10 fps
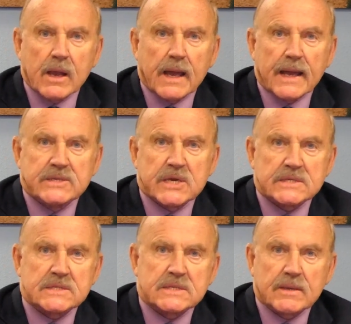I
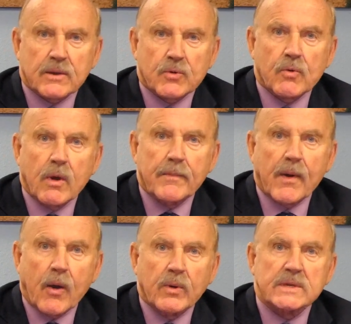just grew up
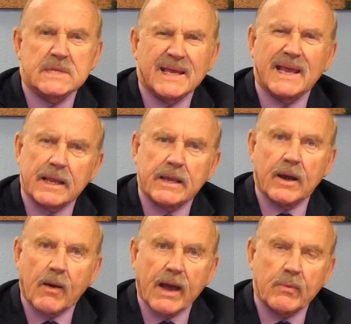always thinking, you know, I